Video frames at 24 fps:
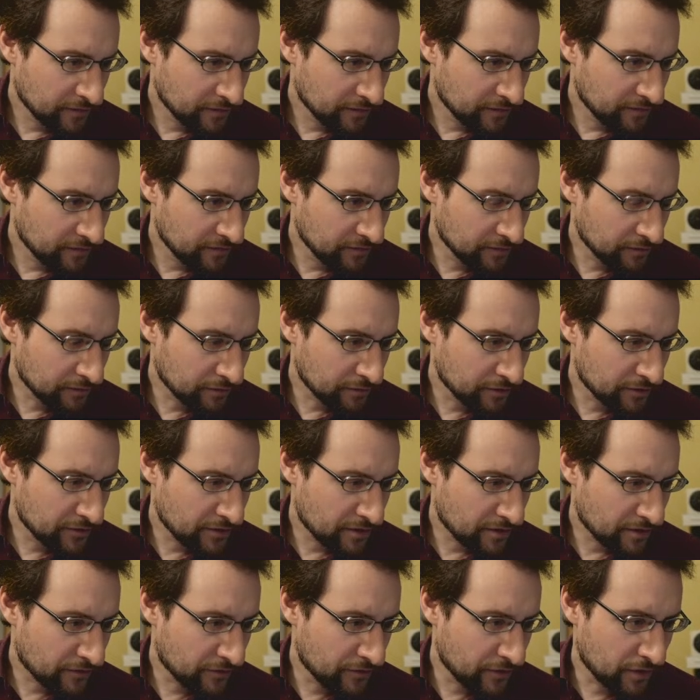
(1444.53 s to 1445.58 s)
See knowledge.
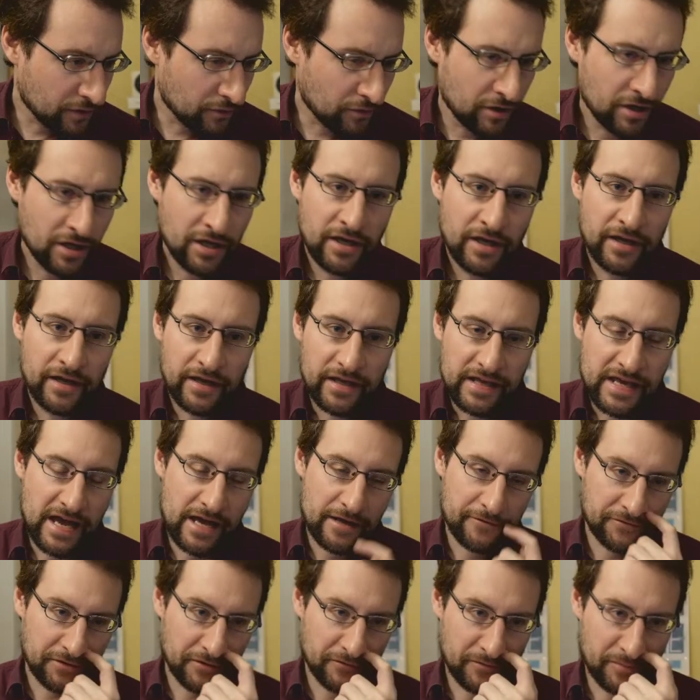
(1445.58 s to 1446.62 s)
Though, yeah,
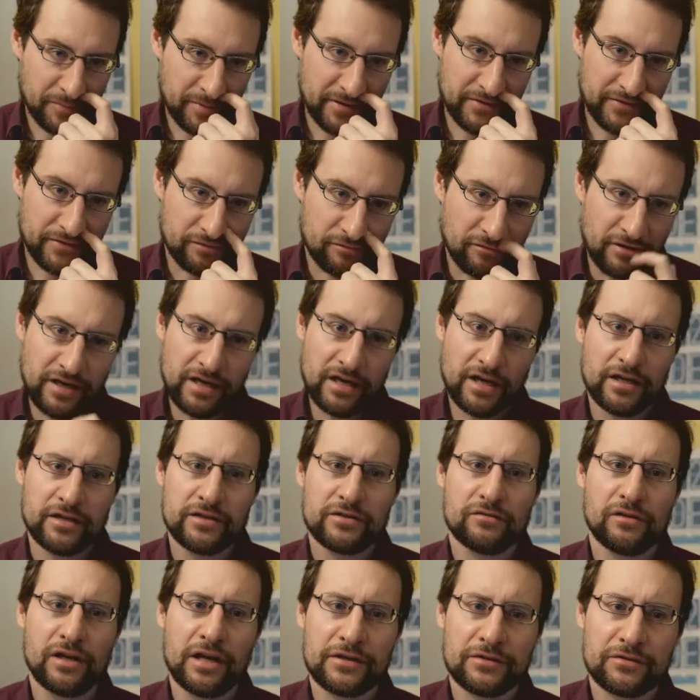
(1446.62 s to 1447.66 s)
if you have a PS3 and
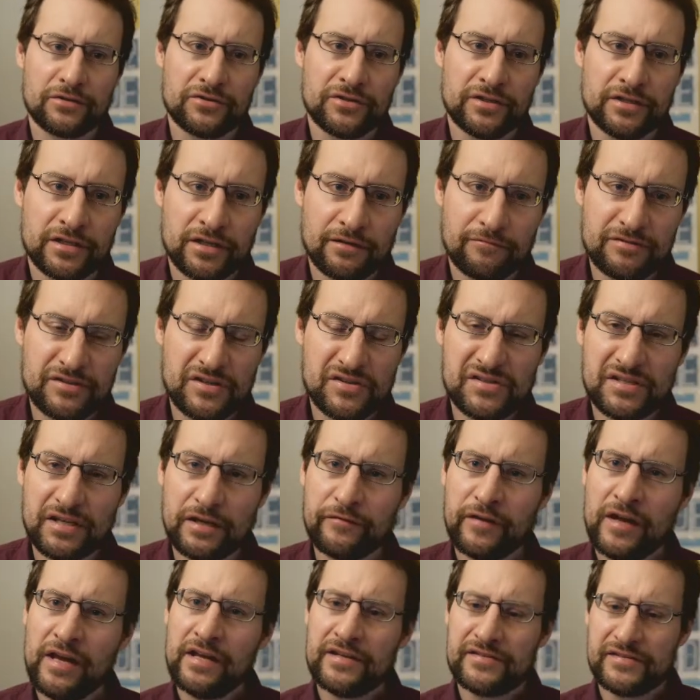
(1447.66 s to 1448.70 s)
you like to tinker with the stuff,
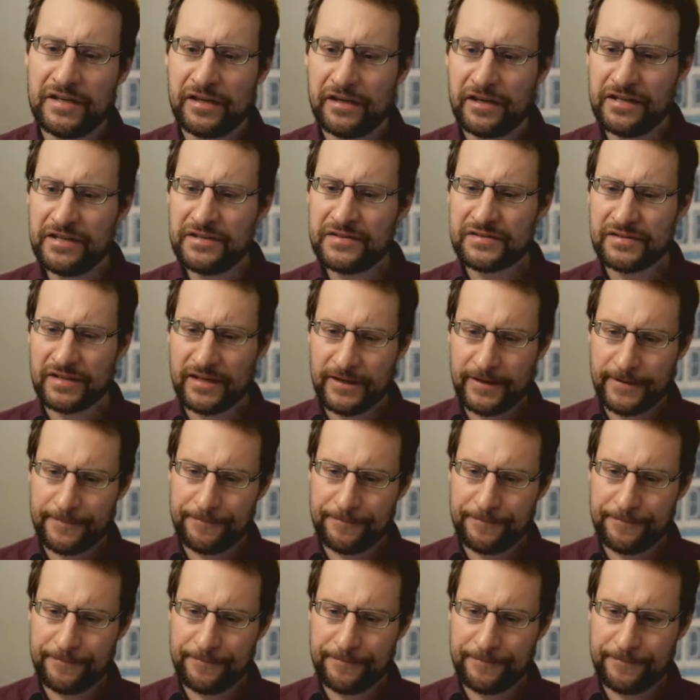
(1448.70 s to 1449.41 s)
there is